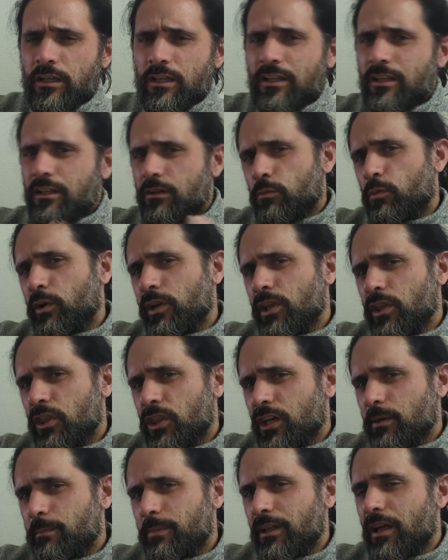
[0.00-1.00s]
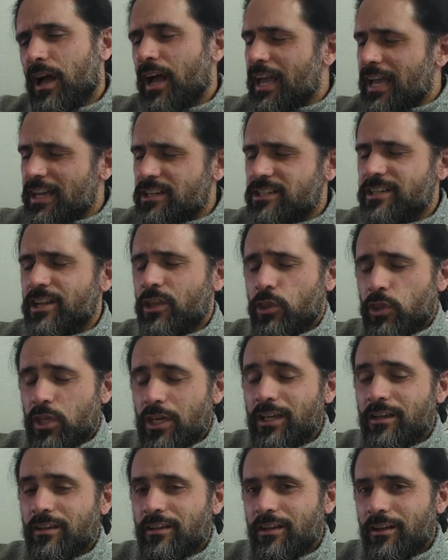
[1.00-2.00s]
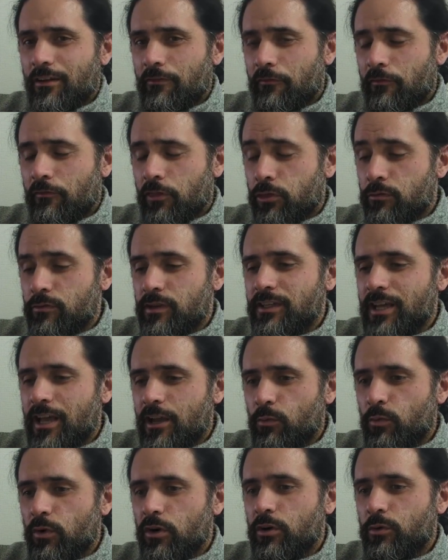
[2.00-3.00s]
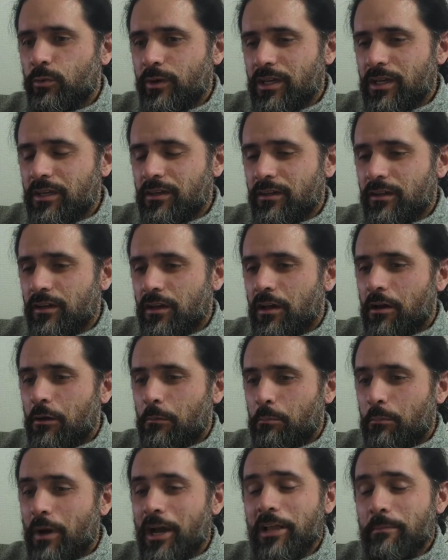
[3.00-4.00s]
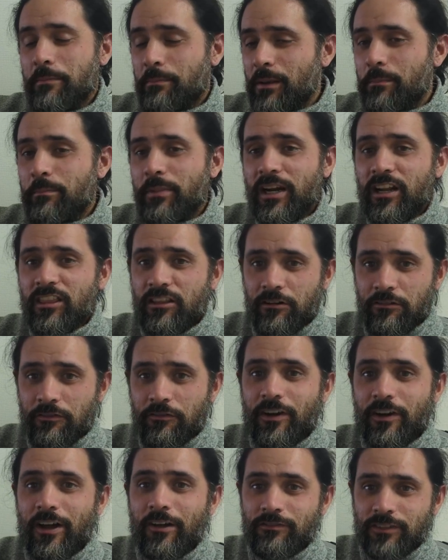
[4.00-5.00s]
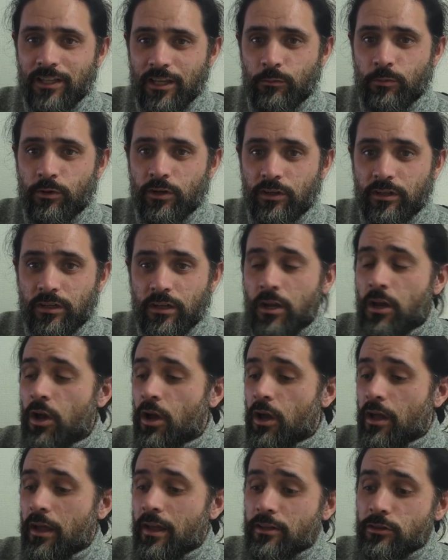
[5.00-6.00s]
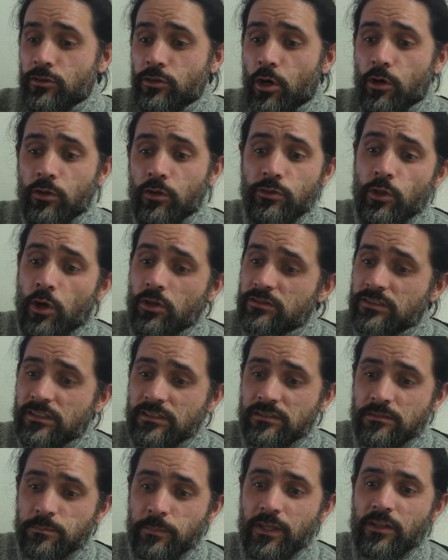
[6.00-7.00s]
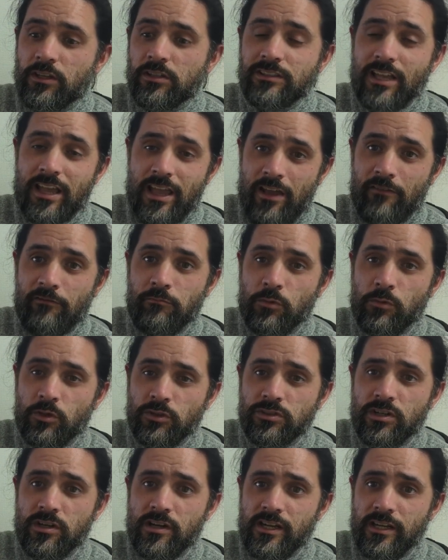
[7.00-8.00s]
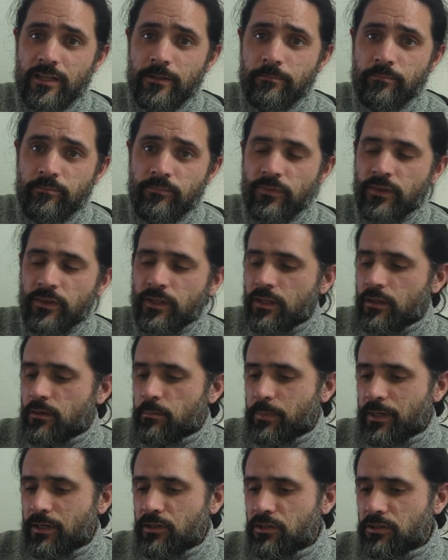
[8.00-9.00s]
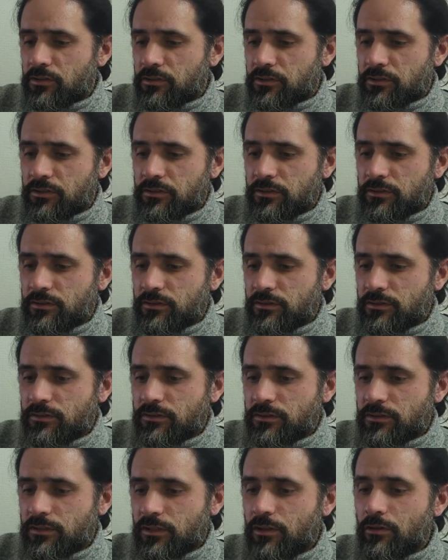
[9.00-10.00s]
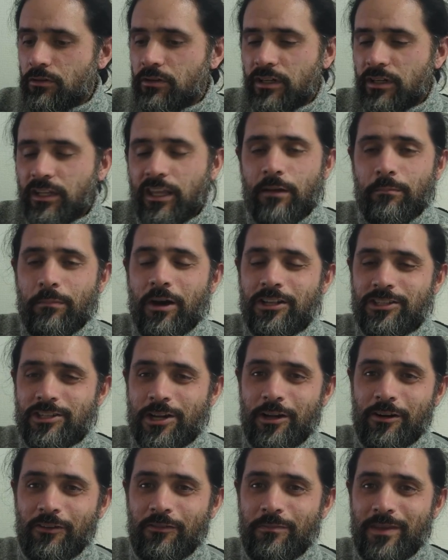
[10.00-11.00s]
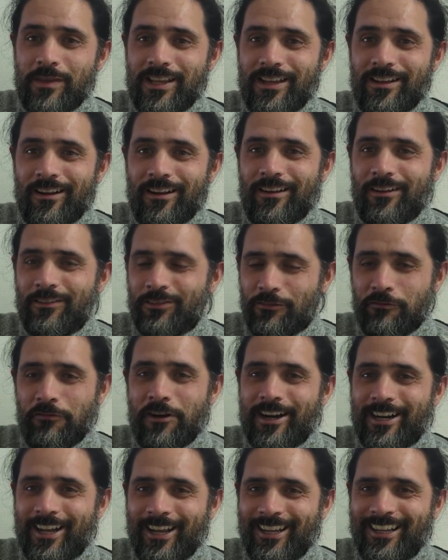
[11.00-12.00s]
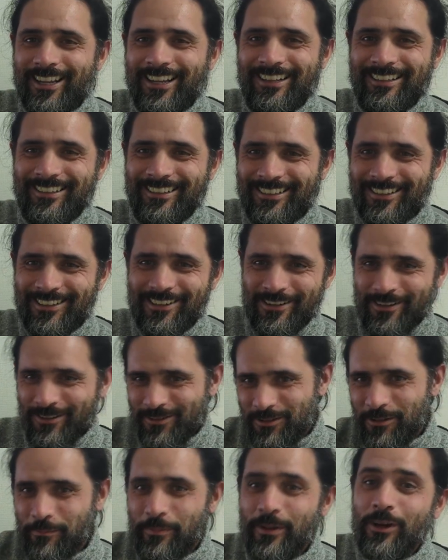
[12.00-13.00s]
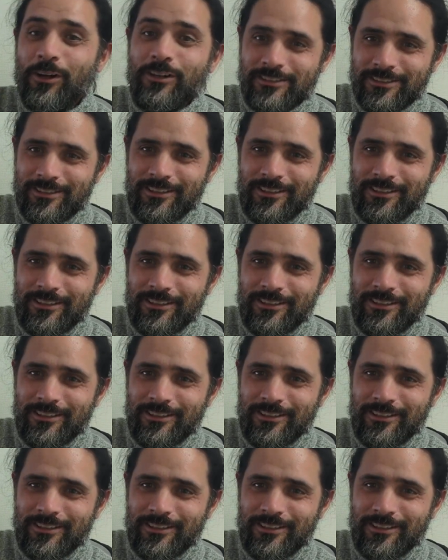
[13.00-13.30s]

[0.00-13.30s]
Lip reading: What do you think about? I actually think 3-day work week might be better than 5-day work. Not just because I have more time, but look, you're not going to get much out of me on Friday. To be honest,